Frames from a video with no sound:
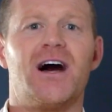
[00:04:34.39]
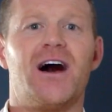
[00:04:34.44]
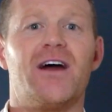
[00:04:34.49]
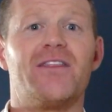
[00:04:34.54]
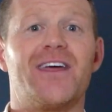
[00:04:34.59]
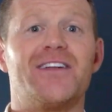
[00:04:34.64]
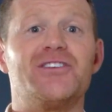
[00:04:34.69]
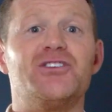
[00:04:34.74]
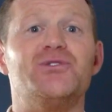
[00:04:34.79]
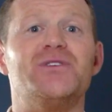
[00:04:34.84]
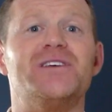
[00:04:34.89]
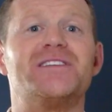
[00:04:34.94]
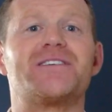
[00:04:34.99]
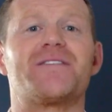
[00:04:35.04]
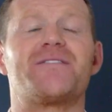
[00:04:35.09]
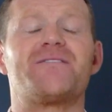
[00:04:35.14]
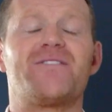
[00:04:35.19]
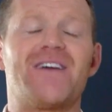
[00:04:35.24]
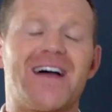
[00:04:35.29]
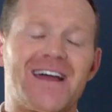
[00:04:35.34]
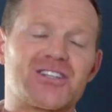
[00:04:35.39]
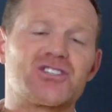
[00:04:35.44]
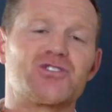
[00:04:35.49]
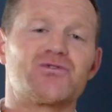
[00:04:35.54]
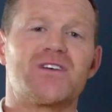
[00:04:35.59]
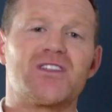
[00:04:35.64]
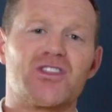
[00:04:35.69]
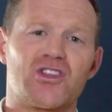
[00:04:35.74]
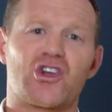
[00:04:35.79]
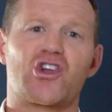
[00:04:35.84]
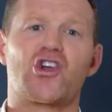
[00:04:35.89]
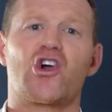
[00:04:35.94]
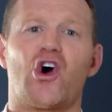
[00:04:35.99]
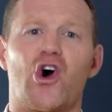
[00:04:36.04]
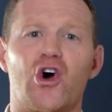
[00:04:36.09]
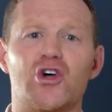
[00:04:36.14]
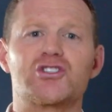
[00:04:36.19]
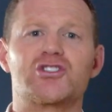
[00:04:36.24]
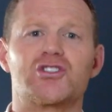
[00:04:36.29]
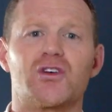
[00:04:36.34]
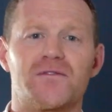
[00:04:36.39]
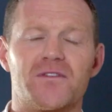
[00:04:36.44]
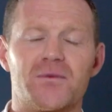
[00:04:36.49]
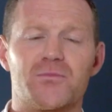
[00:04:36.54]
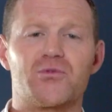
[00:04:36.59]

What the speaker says: and then you need to factor in the cost of